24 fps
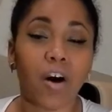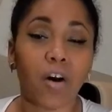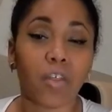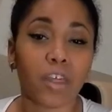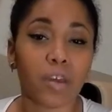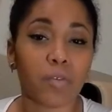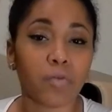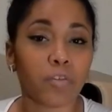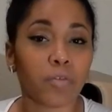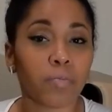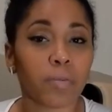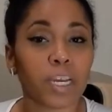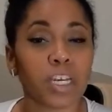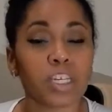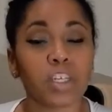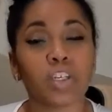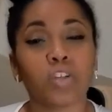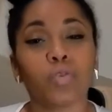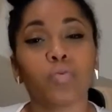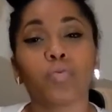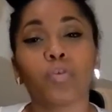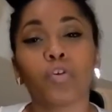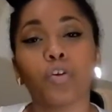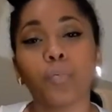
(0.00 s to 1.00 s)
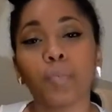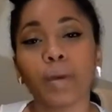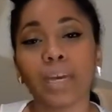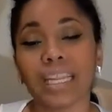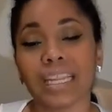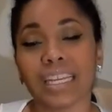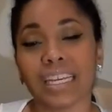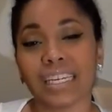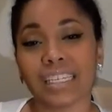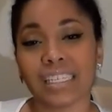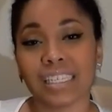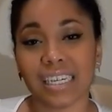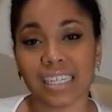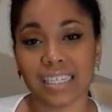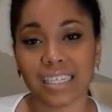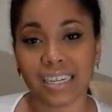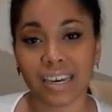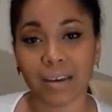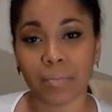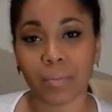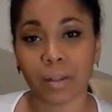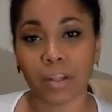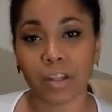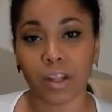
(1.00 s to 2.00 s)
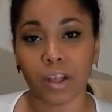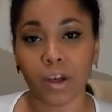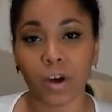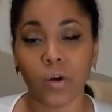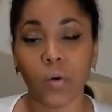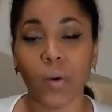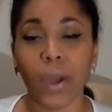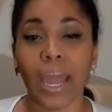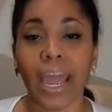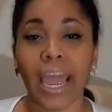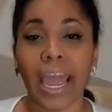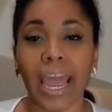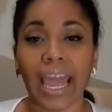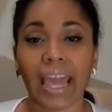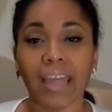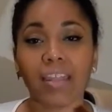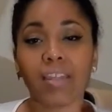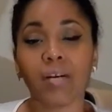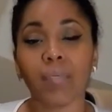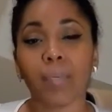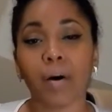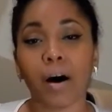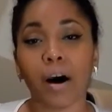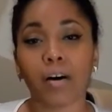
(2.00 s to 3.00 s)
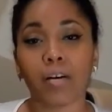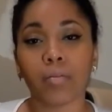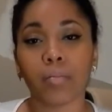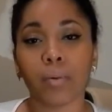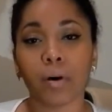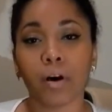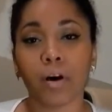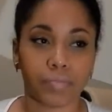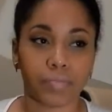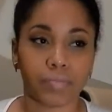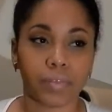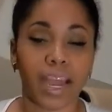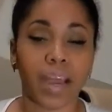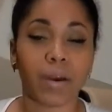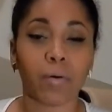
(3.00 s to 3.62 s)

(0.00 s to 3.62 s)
all the information will be listed down below in the bottom bar.